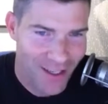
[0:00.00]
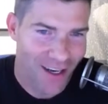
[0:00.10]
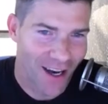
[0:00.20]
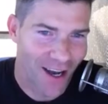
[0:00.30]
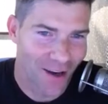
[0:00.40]

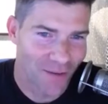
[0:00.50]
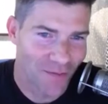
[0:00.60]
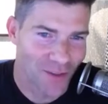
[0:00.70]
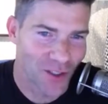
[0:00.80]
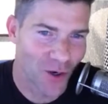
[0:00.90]

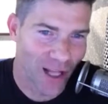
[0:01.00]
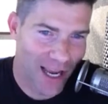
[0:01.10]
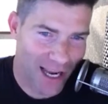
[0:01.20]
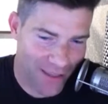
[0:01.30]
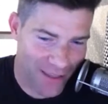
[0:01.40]

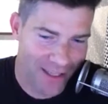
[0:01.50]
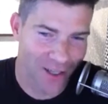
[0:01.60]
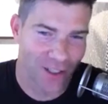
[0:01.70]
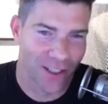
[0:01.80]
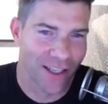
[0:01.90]
I think
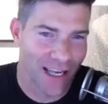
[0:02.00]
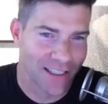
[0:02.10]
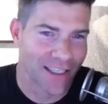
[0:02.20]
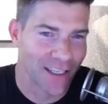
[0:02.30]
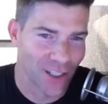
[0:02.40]
there's a
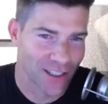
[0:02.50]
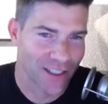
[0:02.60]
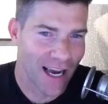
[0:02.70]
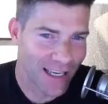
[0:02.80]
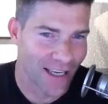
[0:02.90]
lesson in just
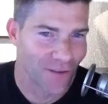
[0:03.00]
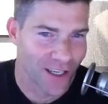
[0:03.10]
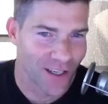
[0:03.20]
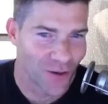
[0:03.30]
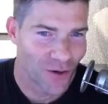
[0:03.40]
not
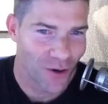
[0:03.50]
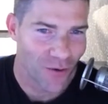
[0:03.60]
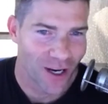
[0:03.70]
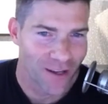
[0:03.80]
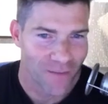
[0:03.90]
giving
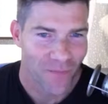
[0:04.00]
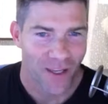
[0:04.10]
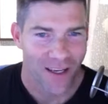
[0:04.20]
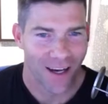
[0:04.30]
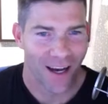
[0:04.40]
a
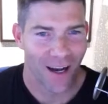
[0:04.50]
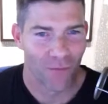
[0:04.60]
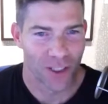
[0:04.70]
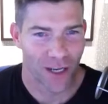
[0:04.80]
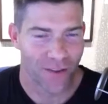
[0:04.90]

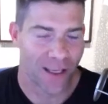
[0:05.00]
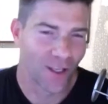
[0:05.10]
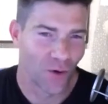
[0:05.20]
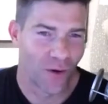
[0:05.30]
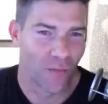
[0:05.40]
which I think
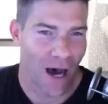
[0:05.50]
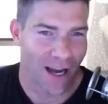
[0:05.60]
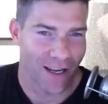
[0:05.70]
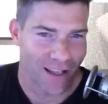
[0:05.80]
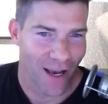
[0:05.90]
you
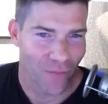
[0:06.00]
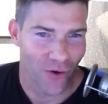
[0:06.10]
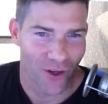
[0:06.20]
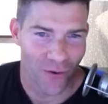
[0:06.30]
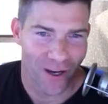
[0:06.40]
embody that
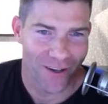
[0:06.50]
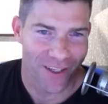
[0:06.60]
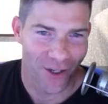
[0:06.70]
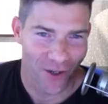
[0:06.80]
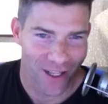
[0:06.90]
pretty well
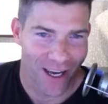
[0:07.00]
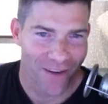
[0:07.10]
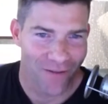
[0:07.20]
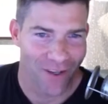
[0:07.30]
in your life.